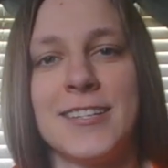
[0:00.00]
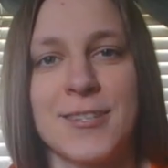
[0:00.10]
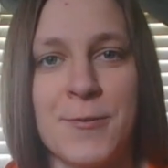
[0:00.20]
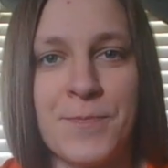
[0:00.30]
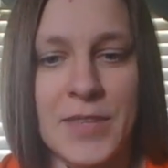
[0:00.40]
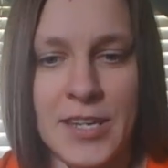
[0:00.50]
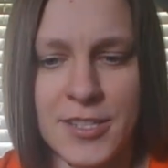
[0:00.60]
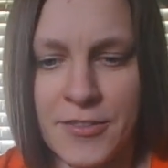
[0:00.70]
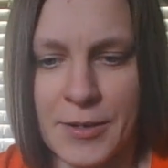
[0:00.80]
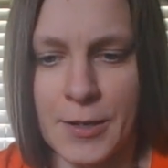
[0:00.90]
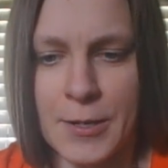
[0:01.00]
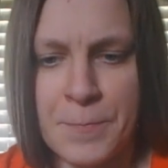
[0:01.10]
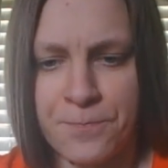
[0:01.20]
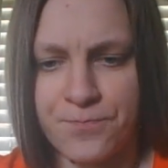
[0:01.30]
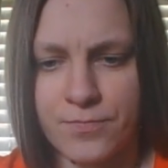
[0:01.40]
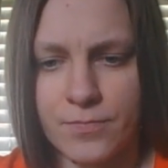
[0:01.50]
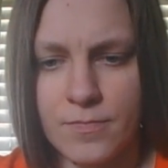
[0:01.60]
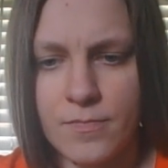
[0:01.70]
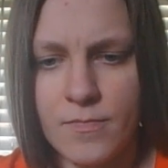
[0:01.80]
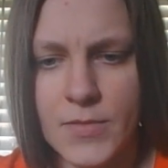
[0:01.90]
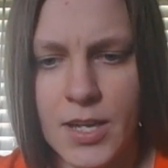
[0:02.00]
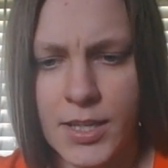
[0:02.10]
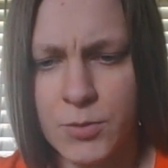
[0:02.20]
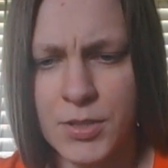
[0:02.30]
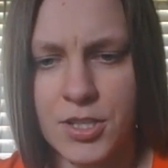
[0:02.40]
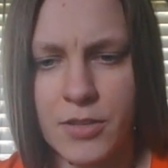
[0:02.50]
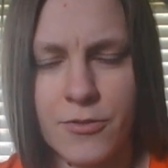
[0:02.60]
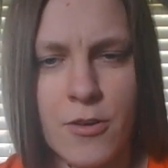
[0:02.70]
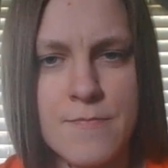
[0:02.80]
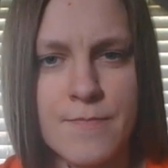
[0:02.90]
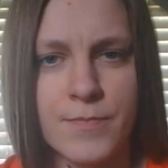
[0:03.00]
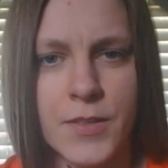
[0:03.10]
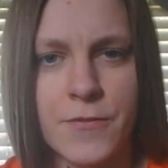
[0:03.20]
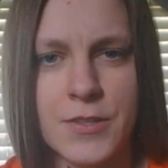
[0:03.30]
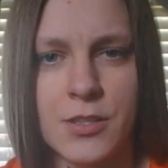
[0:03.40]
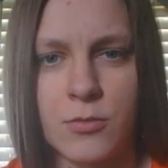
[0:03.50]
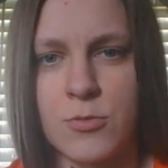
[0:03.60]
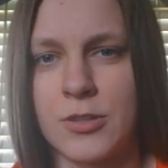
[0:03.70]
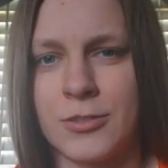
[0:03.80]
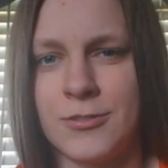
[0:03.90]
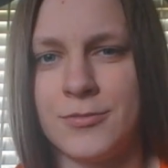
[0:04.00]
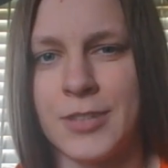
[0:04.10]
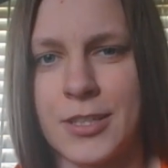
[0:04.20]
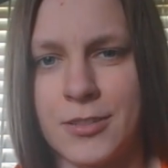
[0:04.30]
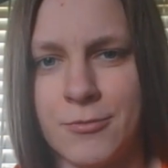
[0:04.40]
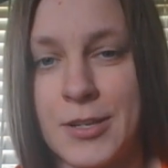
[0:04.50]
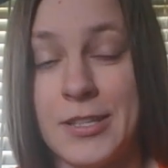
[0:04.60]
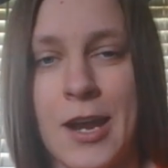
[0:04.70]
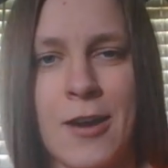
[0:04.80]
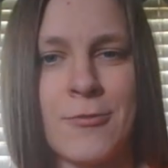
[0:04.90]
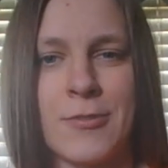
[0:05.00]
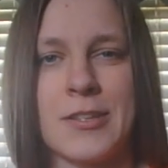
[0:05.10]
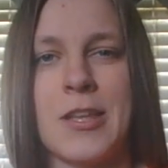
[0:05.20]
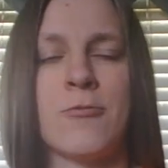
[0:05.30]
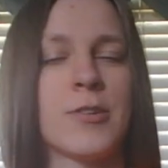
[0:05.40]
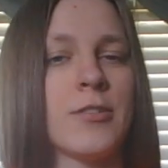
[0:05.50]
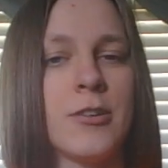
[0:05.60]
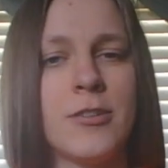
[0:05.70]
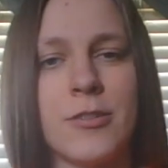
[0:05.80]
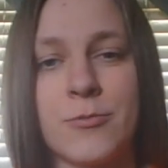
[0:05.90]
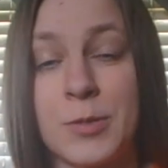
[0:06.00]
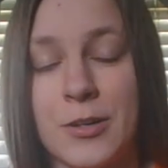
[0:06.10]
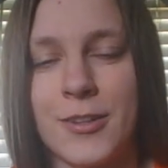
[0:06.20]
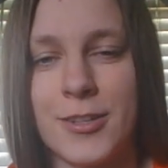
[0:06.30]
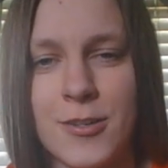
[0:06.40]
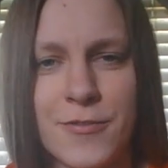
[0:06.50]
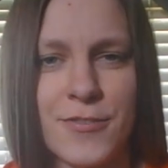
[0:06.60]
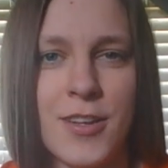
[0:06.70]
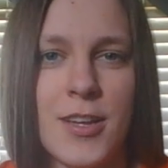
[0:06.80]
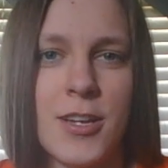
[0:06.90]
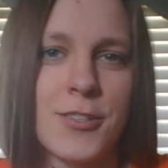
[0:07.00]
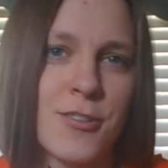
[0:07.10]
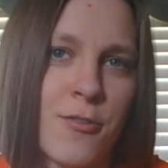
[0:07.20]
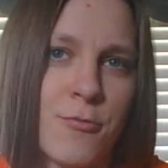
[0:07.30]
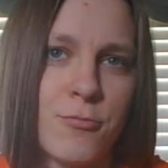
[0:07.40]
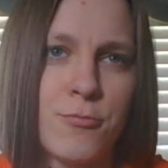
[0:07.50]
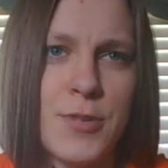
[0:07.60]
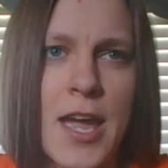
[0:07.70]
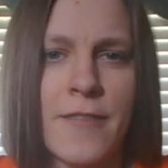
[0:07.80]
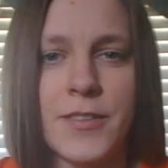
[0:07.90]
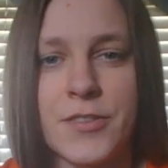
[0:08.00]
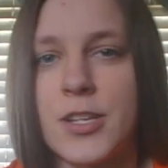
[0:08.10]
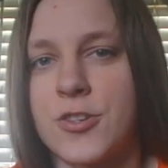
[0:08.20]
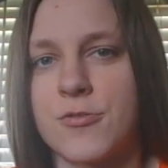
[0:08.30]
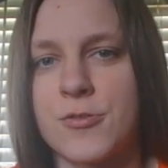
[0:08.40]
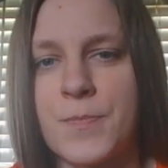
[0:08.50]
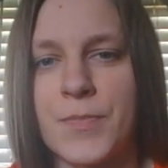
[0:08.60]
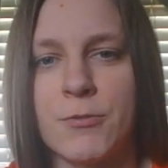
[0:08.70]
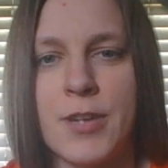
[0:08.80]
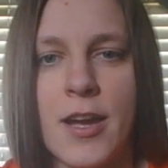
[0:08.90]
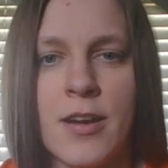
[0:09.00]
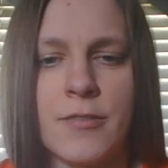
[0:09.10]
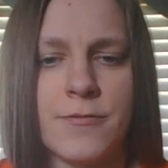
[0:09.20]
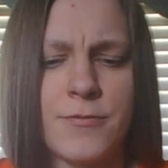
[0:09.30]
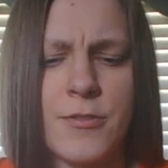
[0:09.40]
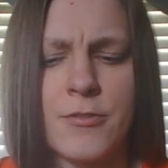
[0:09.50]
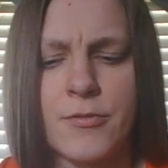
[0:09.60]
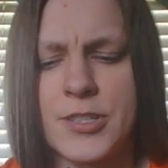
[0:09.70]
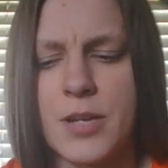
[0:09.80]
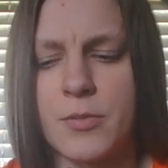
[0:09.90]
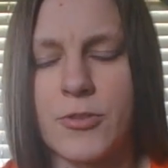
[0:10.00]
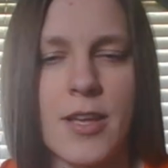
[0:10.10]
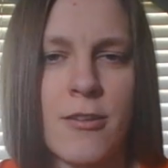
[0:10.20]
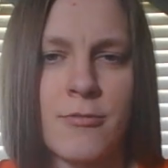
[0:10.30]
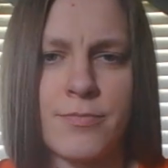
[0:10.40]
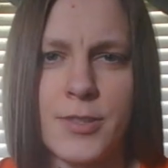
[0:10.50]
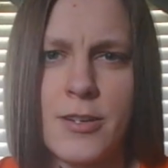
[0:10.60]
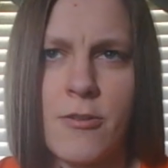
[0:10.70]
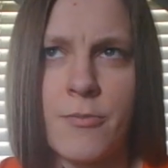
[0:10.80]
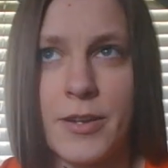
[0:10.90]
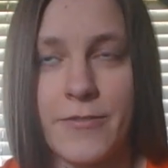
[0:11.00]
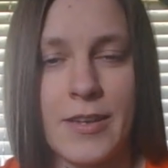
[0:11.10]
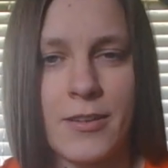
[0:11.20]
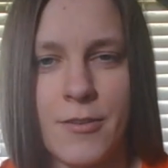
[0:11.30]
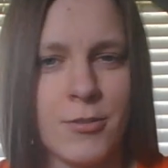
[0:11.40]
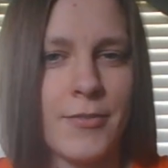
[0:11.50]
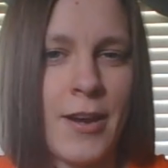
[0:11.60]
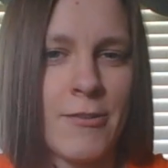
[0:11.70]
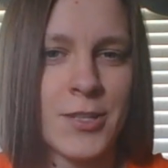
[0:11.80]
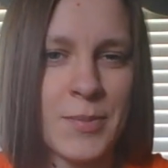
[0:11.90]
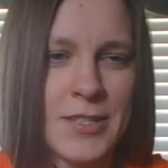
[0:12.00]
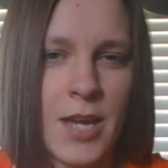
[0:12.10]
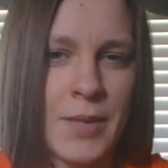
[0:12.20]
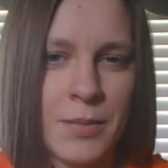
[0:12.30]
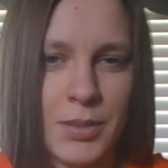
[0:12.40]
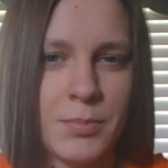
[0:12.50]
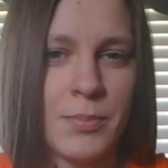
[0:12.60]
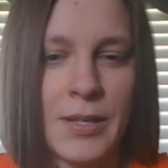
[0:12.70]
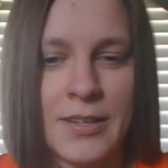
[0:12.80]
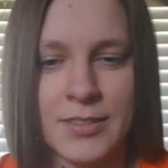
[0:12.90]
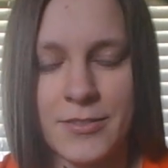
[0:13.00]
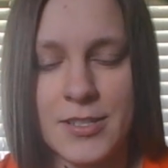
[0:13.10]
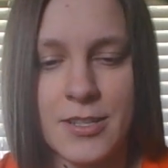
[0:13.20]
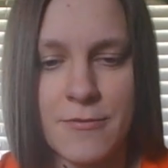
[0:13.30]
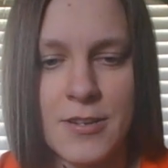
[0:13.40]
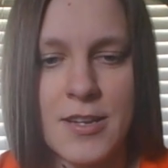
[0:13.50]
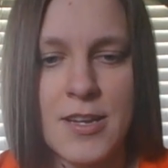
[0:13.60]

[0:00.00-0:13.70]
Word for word: So, here's the thing. I guess we can start from the physical world. Like, right now we're on Earth, so we have different issues. We have, for example, right now, our big thing, coronavirus, pandemic, blah, blah, blah, different stuff.